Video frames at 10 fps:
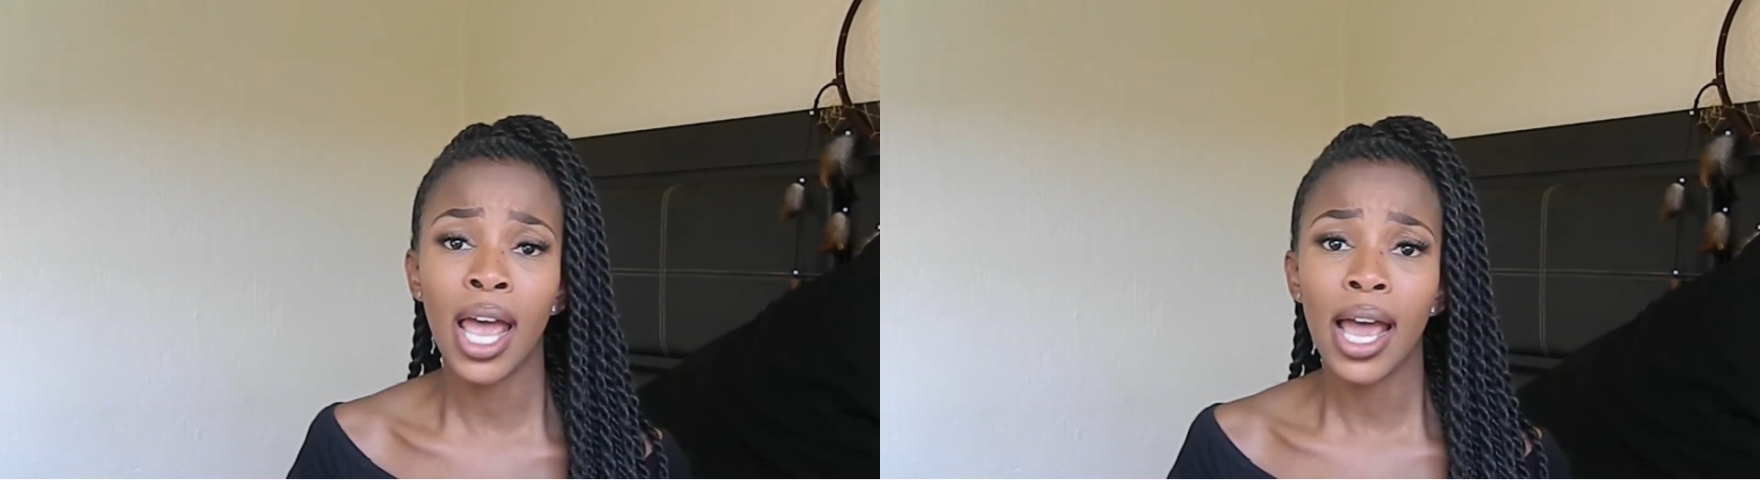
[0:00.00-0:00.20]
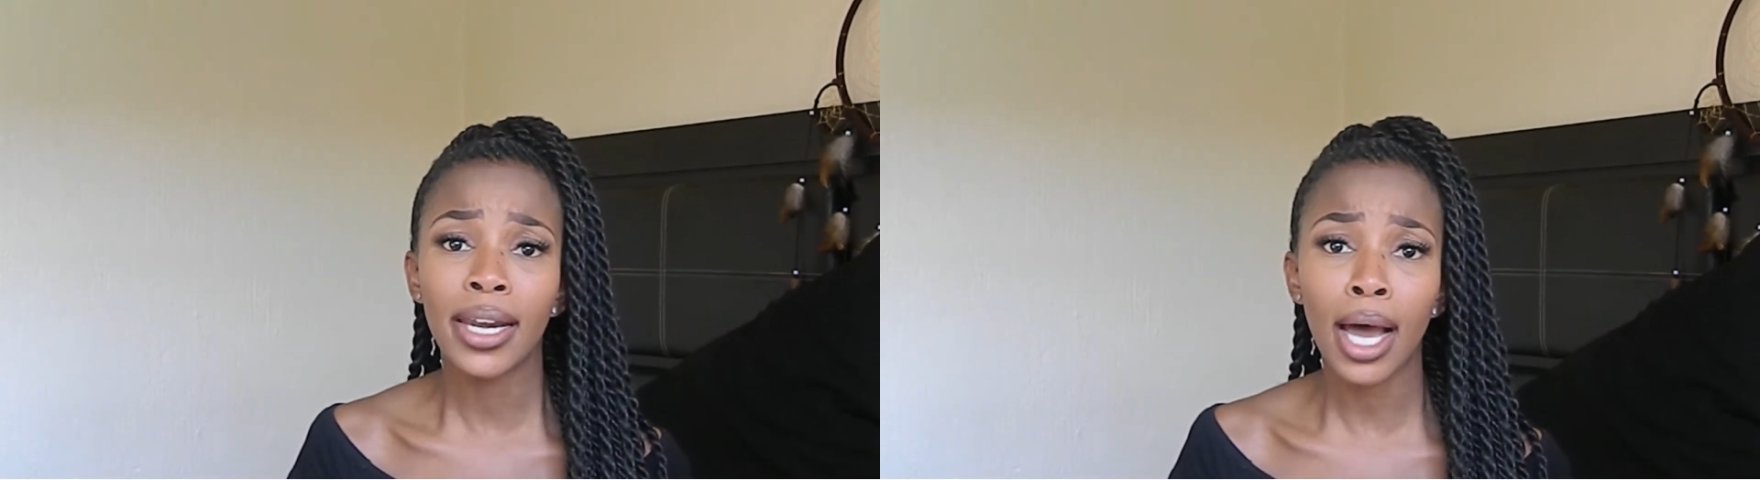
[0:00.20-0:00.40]

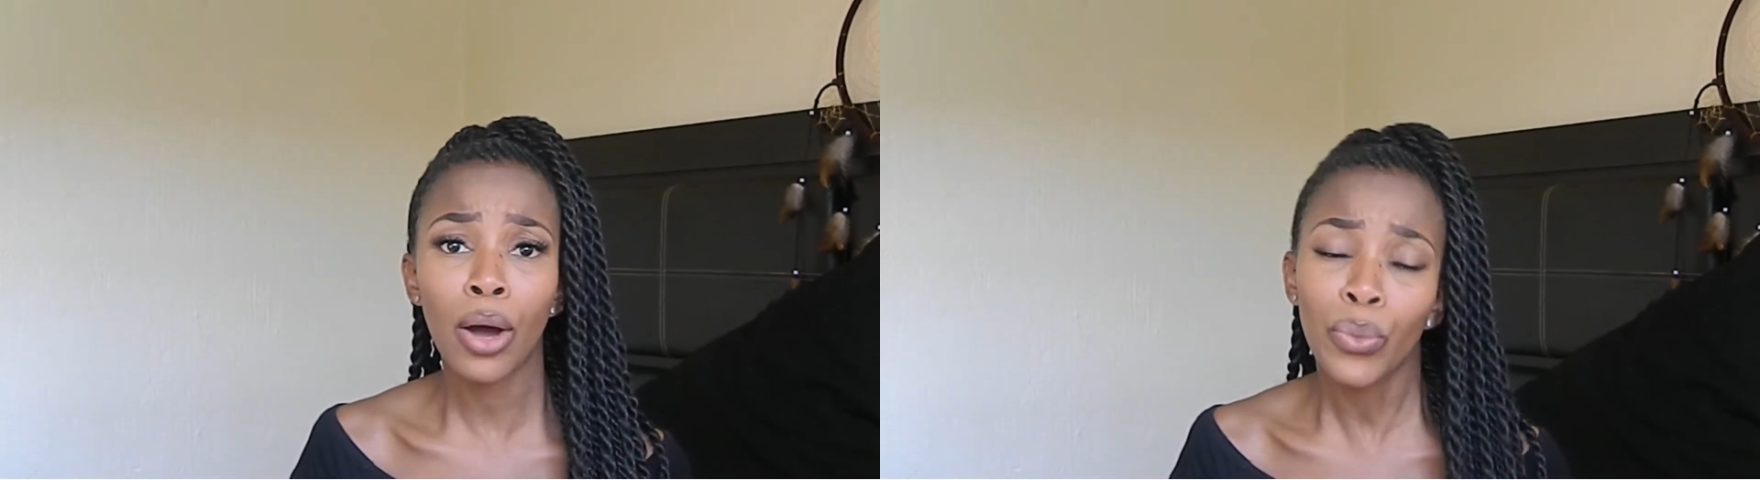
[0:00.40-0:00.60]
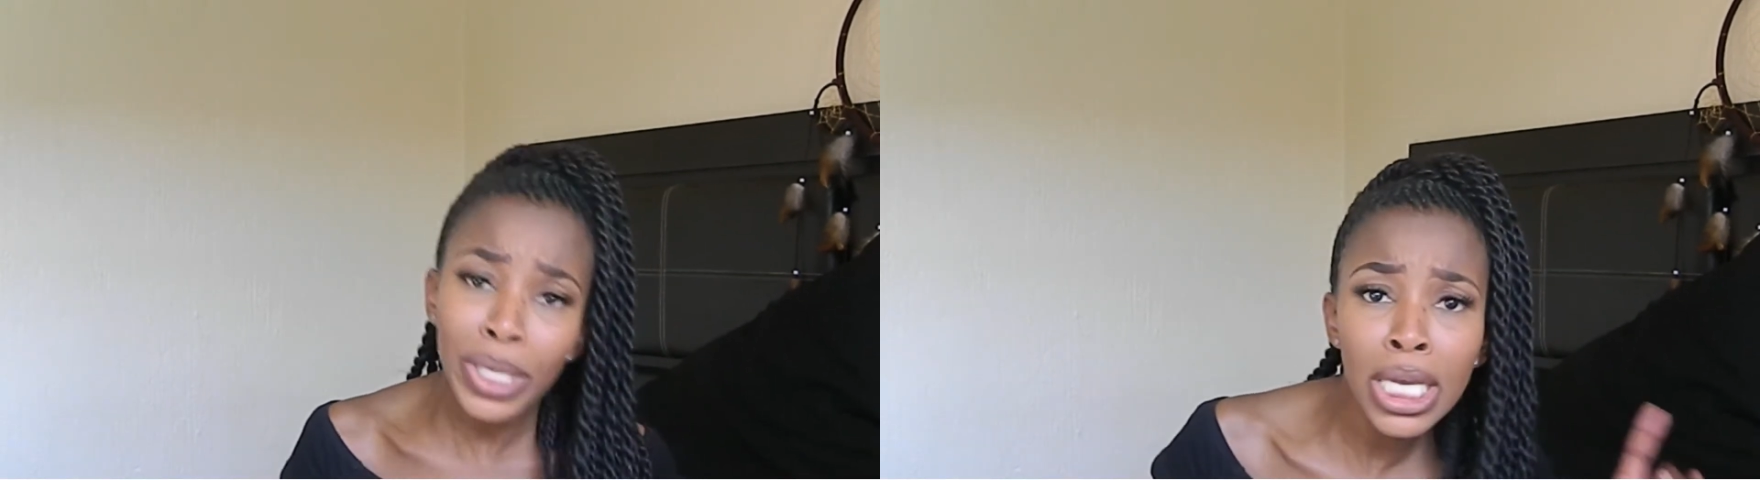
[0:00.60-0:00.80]
and how
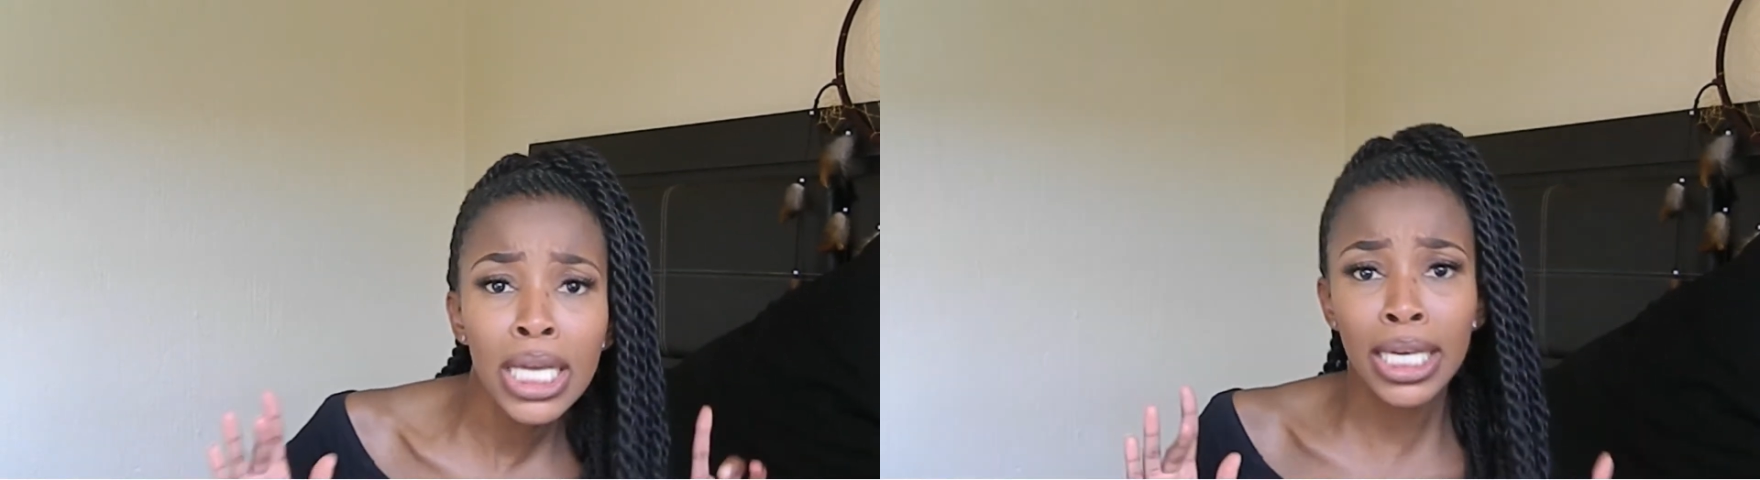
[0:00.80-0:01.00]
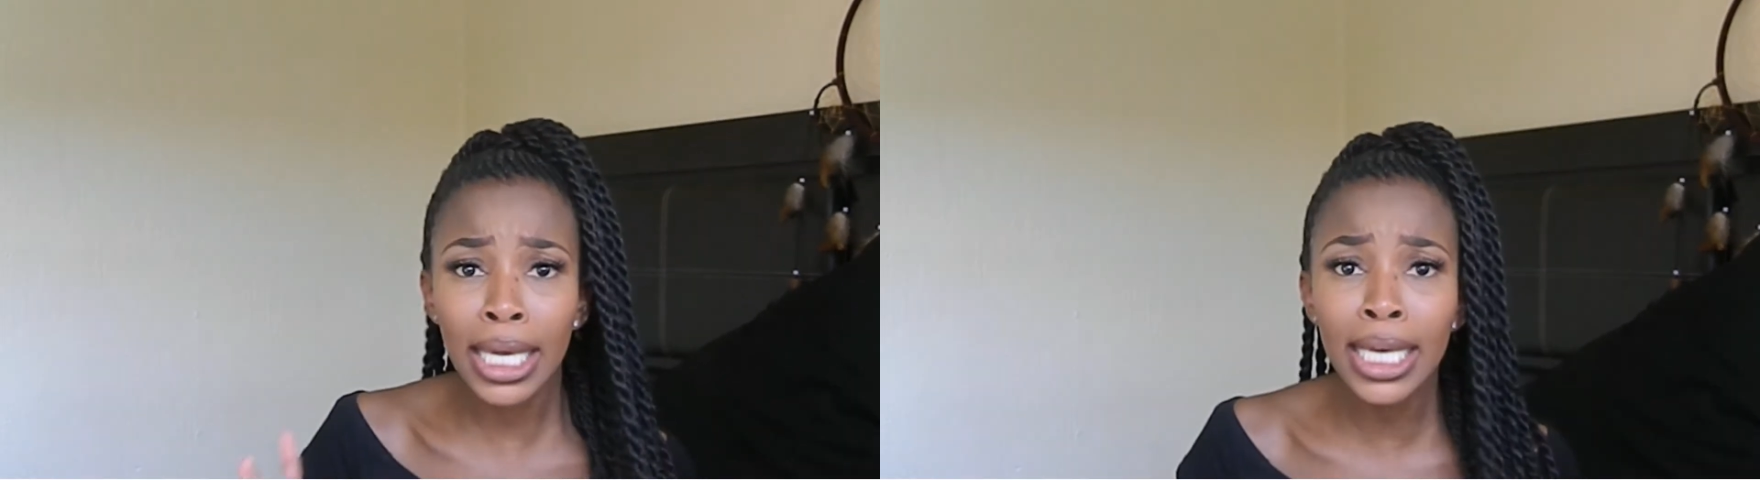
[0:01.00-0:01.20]
we
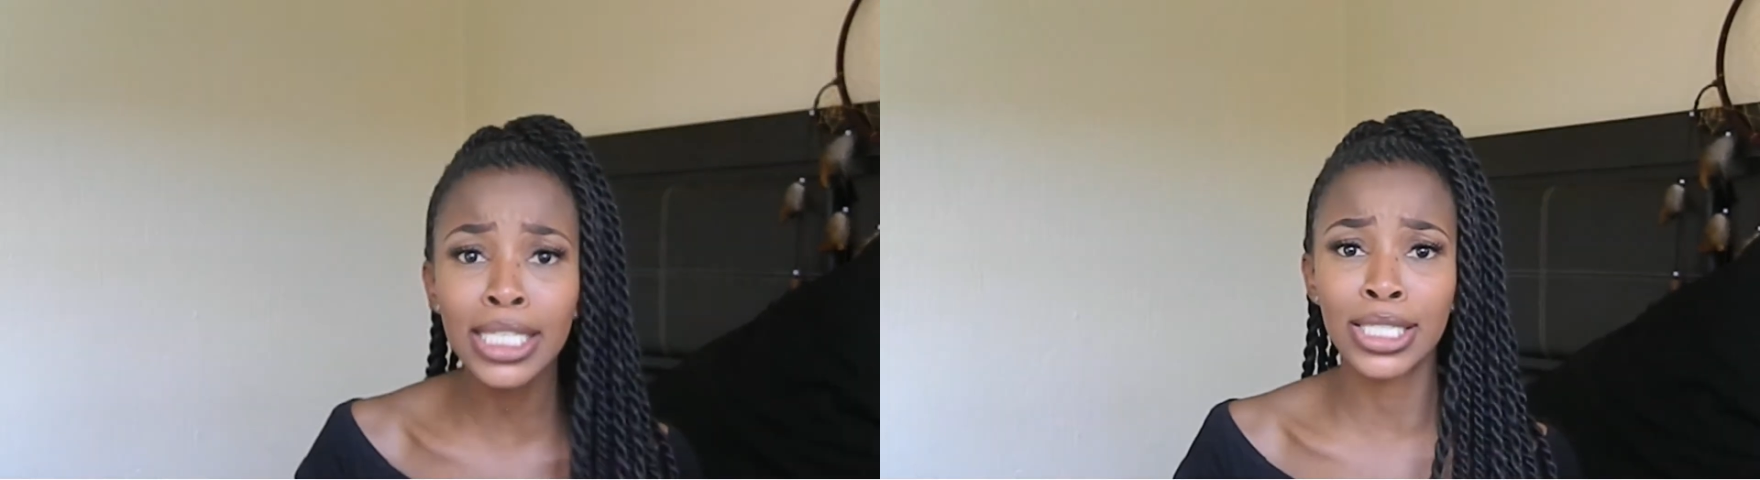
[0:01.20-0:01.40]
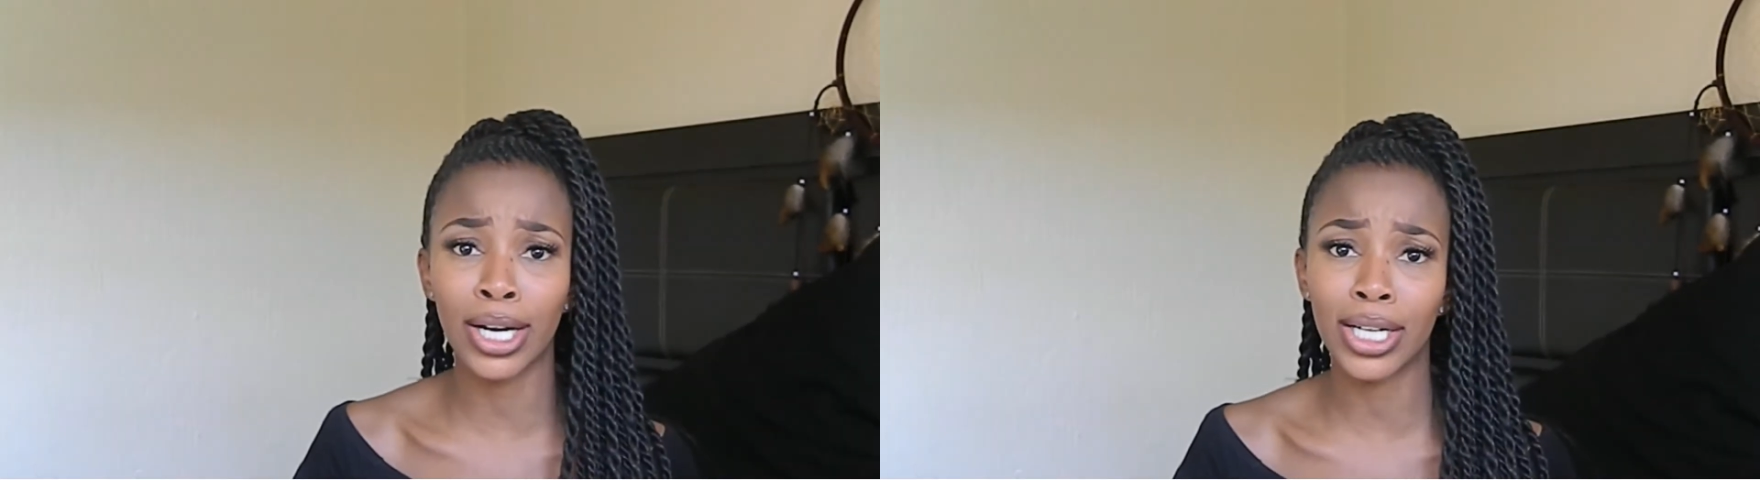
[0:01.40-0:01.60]

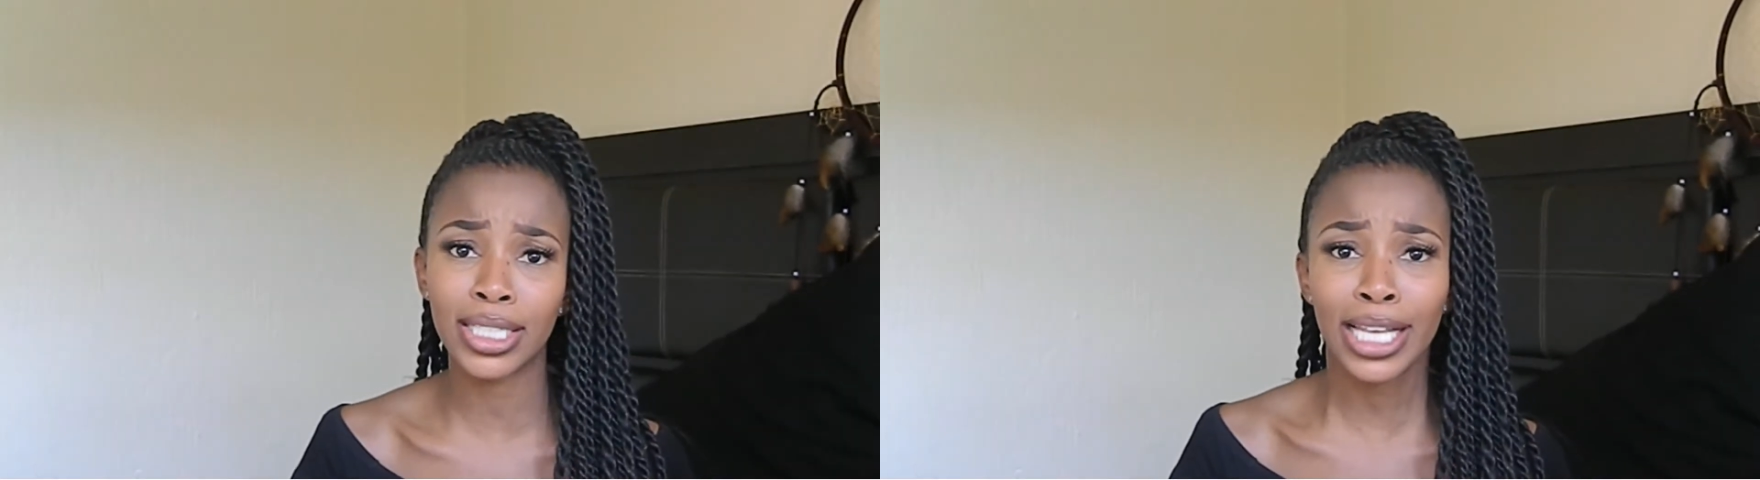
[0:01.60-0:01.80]
kickstart